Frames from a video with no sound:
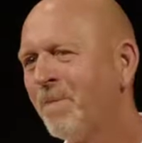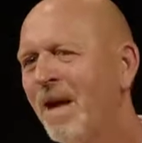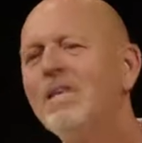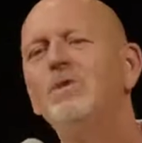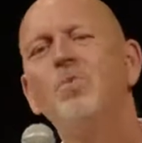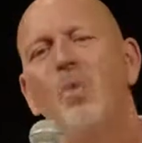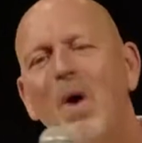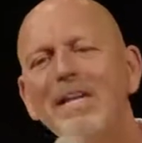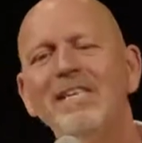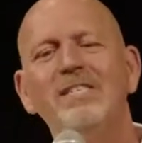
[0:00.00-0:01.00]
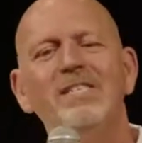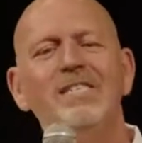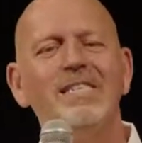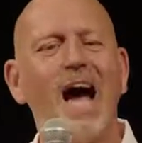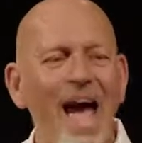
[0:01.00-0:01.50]
It's what he's
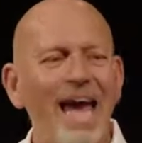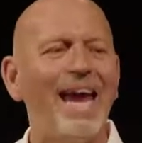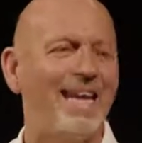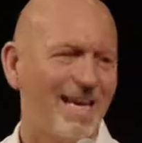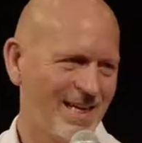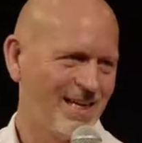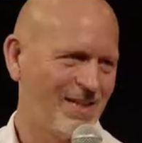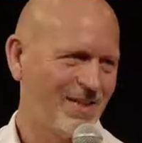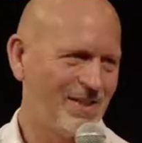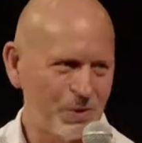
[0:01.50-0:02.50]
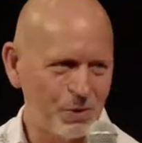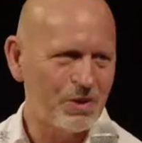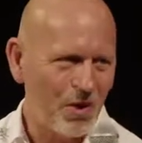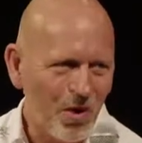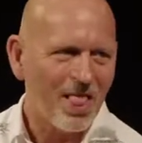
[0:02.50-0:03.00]
died to do in
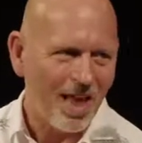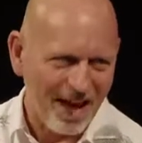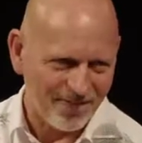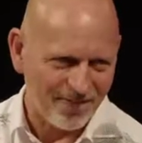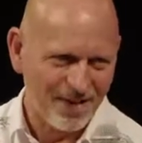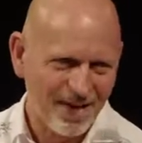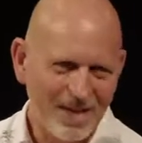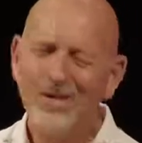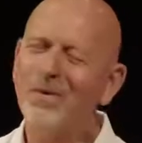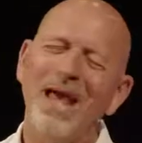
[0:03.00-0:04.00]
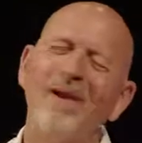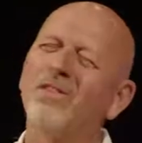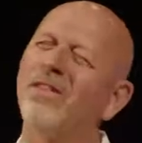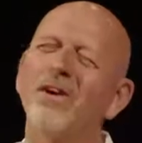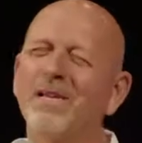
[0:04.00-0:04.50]
your life. And you don't have to
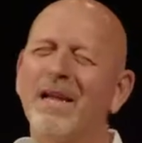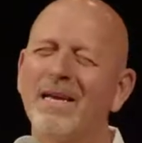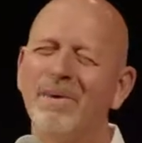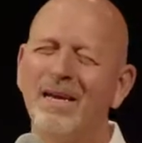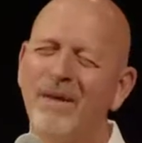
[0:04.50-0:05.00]
look like me. I